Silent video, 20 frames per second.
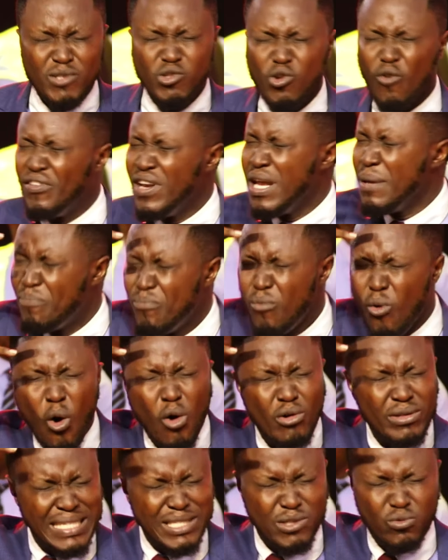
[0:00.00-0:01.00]
Philip, oh,
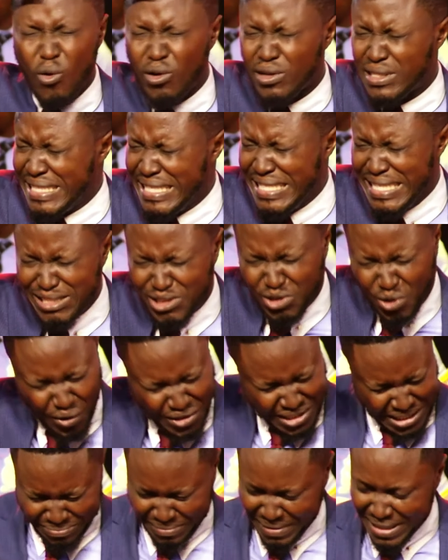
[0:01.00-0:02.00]
this word really
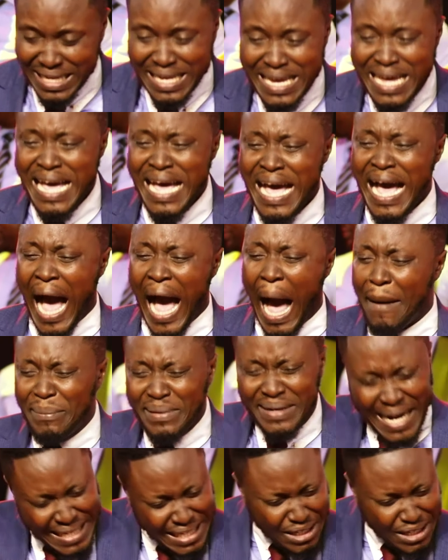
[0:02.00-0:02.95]
touched me. I'm ready to